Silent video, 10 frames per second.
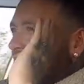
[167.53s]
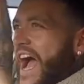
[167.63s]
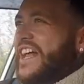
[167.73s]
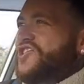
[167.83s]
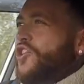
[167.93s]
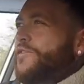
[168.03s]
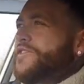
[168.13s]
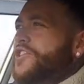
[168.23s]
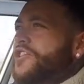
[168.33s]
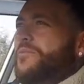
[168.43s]
hats off
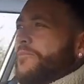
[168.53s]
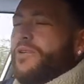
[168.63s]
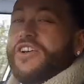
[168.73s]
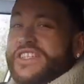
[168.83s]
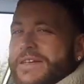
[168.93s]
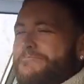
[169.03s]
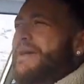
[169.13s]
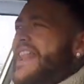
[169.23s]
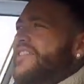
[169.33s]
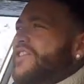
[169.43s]
to you, because it
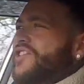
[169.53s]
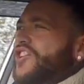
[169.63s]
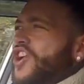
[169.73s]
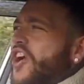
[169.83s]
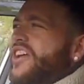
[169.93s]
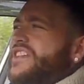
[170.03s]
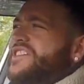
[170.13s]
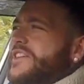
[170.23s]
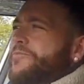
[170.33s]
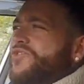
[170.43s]
meant that the
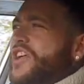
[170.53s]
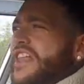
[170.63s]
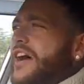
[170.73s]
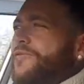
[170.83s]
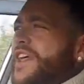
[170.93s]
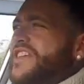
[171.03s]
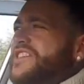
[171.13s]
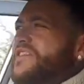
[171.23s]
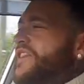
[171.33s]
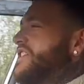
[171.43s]
guys that loved their
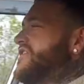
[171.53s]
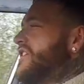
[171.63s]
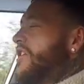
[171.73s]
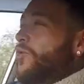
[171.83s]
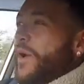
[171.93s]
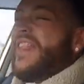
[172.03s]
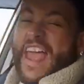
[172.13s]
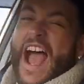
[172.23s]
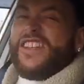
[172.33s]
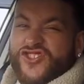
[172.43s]
Civics, when they
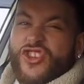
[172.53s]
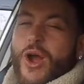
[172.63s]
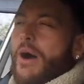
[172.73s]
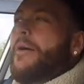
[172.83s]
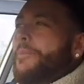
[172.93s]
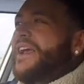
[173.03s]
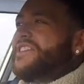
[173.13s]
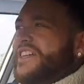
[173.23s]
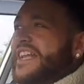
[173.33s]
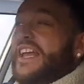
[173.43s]
had to grow up
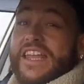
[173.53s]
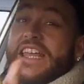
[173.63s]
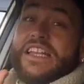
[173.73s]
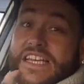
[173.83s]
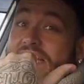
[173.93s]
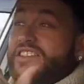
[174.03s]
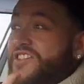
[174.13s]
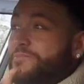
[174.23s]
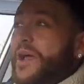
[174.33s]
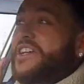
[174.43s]
basically and needed
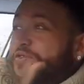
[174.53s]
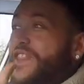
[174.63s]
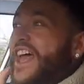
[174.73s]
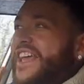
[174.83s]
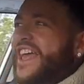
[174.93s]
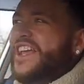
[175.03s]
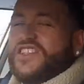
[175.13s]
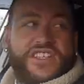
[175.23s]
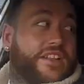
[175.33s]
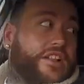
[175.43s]
space for their
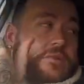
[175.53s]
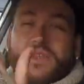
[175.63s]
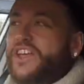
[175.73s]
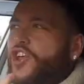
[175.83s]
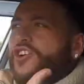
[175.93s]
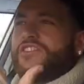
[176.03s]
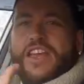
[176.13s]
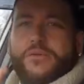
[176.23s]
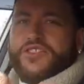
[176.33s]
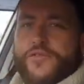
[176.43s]
kids, they could.
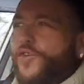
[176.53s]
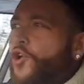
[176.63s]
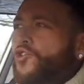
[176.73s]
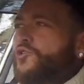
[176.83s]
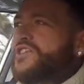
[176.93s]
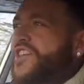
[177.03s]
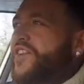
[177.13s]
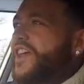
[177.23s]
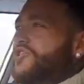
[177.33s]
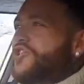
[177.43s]
It was a 4-door
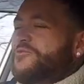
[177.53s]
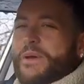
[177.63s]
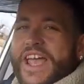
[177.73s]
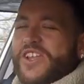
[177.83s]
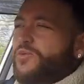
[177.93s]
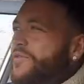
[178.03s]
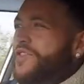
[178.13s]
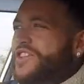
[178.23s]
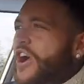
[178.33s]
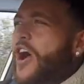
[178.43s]
Civic, just made with
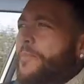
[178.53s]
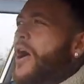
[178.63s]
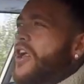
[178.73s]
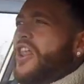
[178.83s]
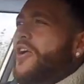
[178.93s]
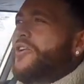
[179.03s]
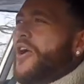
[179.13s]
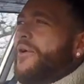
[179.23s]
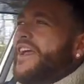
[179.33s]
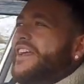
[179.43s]
the Type R
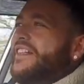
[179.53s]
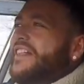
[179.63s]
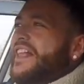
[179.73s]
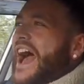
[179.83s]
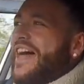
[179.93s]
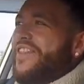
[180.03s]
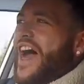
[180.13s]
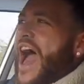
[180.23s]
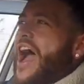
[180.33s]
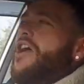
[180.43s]
logoing and
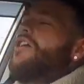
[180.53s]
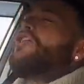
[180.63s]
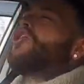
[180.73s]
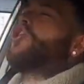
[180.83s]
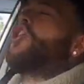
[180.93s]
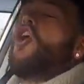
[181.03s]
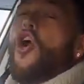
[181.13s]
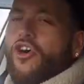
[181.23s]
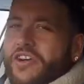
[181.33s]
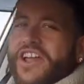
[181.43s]
that
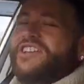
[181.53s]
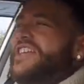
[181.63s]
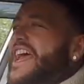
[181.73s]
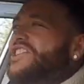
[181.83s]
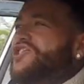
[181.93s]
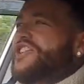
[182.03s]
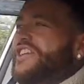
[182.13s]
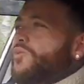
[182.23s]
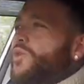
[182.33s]
glorious engine,